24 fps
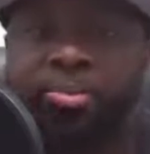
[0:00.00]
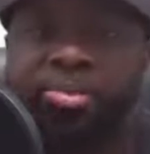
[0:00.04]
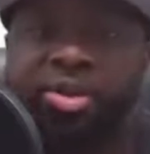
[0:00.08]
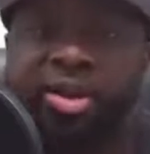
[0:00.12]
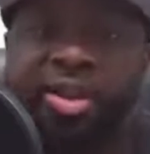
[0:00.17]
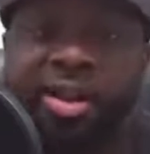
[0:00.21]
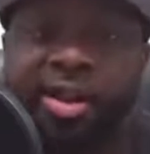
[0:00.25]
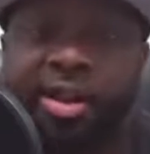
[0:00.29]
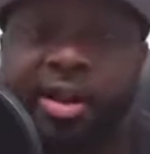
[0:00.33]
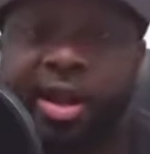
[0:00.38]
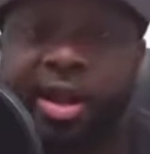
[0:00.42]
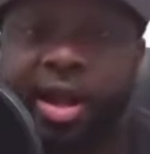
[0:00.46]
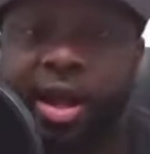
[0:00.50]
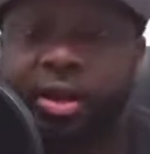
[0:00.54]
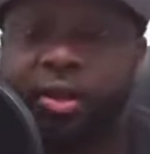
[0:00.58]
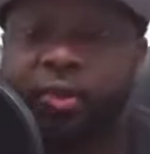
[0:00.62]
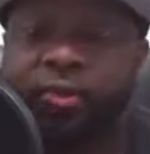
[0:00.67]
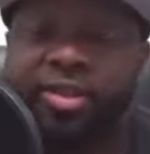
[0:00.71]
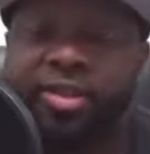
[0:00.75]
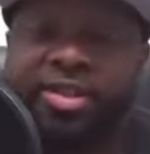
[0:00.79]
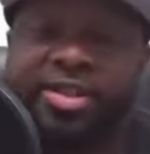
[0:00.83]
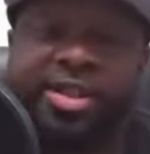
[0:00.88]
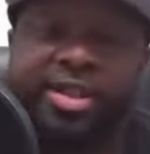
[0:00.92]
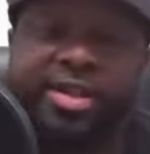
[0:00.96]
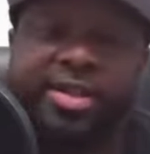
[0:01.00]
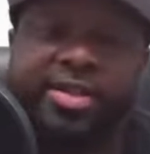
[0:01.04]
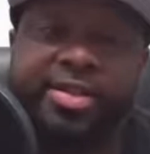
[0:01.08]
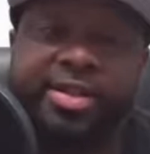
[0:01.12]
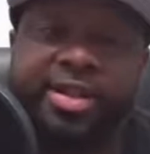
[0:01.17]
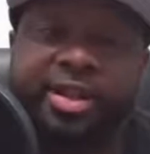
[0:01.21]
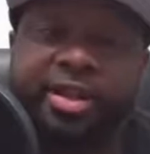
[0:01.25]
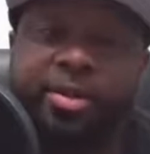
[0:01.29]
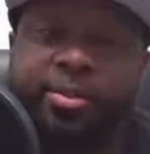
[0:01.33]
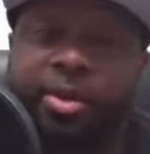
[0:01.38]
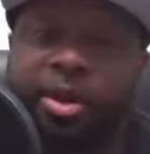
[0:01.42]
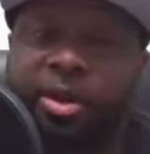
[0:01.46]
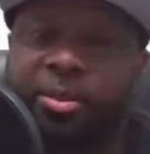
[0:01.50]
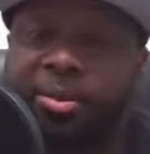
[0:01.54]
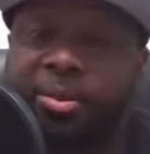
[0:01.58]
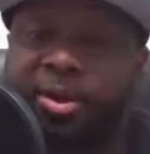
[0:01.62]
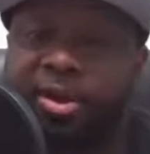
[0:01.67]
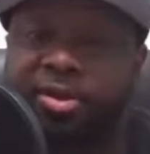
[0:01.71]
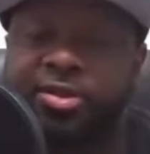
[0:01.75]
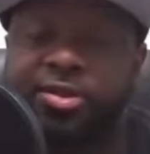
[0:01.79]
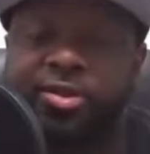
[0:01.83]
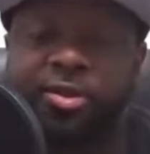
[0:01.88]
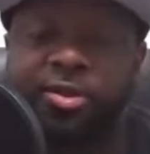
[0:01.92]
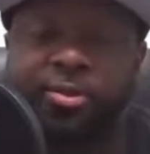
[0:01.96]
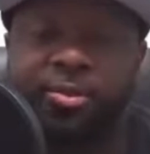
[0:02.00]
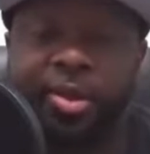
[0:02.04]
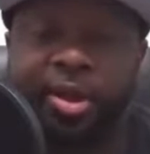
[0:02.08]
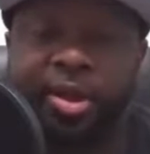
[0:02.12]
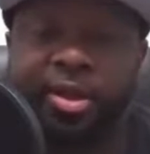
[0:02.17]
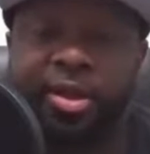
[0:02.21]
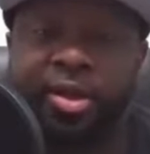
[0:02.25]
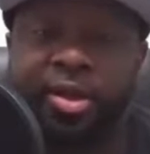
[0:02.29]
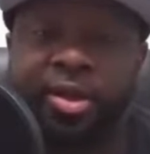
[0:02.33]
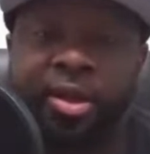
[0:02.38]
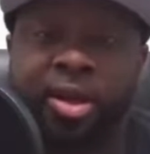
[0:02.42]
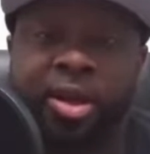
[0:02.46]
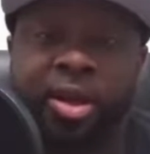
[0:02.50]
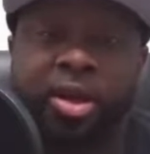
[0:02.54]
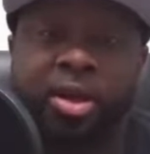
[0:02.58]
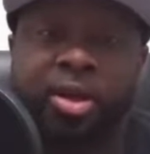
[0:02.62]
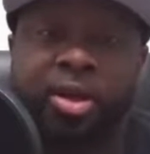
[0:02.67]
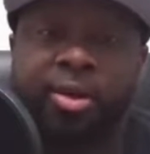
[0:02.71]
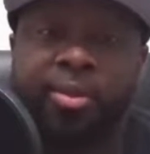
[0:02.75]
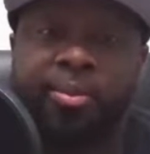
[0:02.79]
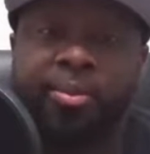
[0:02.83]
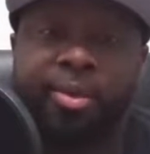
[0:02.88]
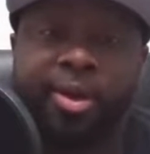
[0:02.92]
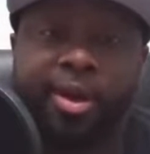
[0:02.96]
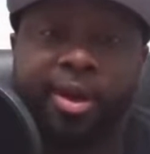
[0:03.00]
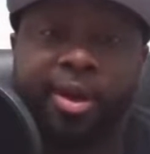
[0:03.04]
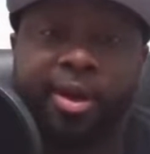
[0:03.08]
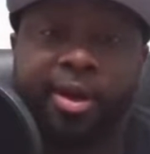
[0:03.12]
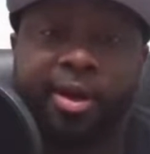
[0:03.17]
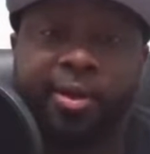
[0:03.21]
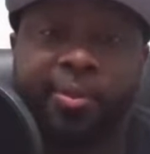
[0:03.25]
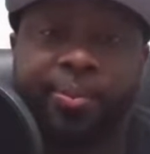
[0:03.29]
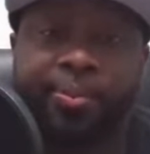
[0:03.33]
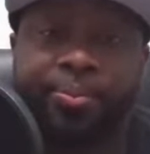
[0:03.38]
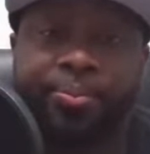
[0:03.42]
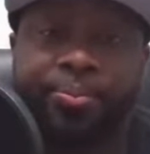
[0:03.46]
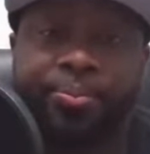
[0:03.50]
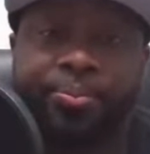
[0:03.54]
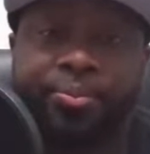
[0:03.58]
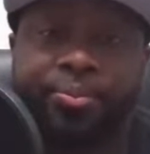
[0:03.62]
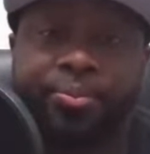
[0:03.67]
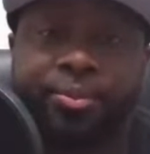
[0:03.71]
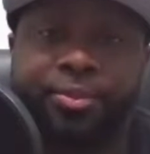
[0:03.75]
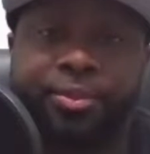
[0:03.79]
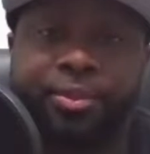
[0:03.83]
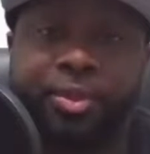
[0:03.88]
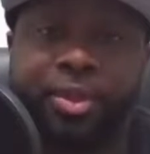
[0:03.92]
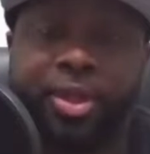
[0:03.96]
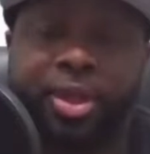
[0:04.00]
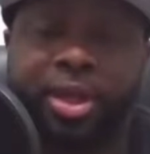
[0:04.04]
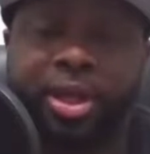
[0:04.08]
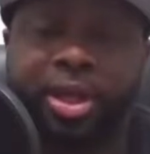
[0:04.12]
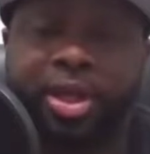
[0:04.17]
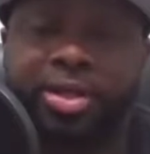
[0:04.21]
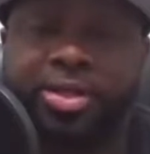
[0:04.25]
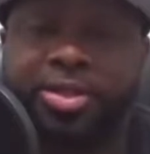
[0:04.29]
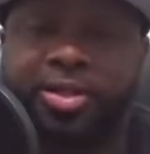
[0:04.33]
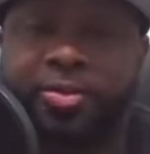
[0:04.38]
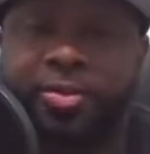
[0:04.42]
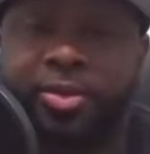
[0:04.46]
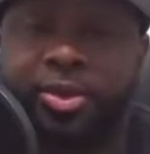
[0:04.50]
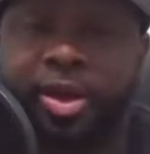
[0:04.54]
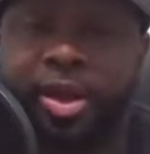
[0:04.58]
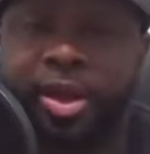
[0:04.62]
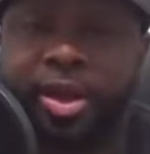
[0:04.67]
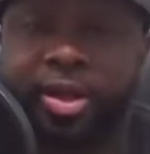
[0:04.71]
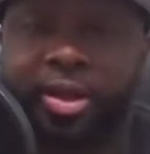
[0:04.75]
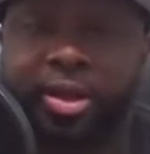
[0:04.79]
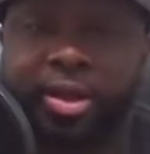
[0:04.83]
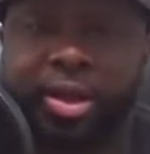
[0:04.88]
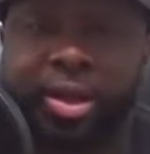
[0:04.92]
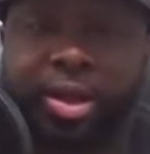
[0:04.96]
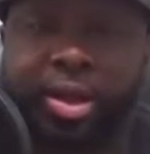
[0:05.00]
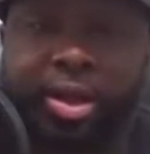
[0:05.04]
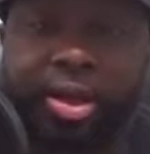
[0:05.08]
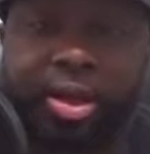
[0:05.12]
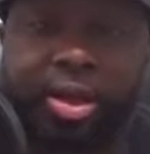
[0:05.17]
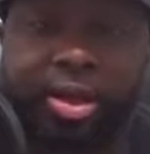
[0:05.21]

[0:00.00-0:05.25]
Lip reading: pulling it out over Tennessee, in my personal opinion. But some great